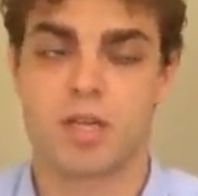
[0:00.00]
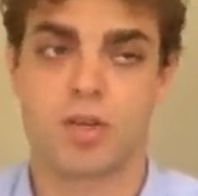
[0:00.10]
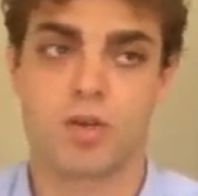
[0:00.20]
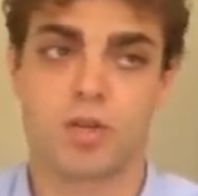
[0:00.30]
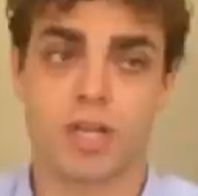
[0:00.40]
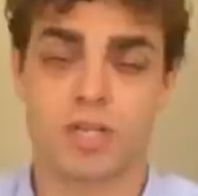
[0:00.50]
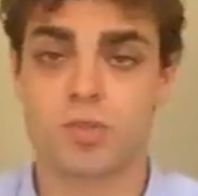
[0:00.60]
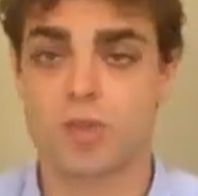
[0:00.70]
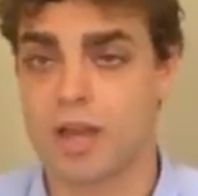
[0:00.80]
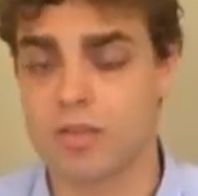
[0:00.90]
You know, there are
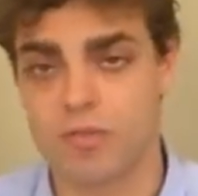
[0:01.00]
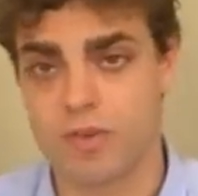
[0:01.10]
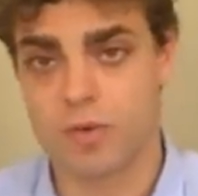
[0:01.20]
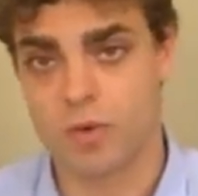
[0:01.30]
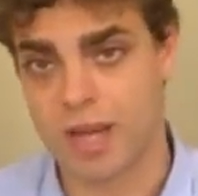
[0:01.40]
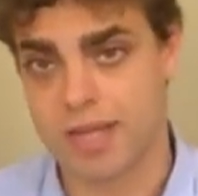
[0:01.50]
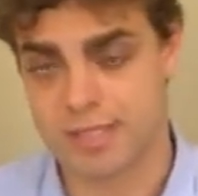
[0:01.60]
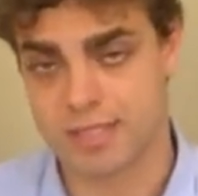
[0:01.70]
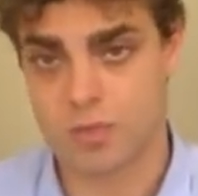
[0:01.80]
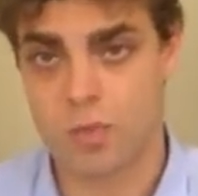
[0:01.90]
two kinds of liquor
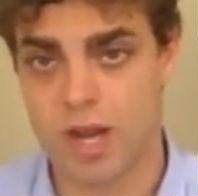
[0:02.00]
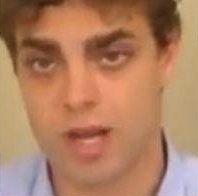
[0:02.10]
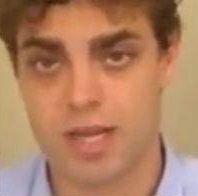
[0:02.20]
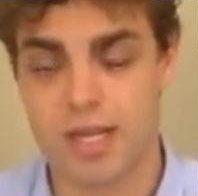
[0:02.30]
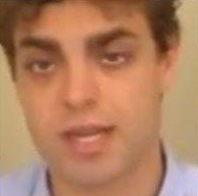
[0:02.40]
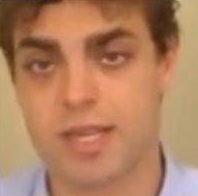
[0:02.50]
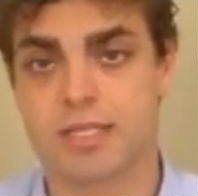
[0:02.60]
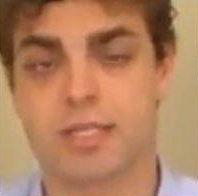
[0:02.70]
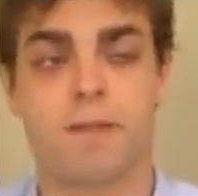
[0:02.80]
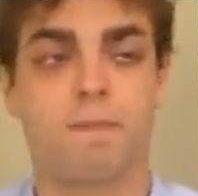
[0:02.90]
license. One is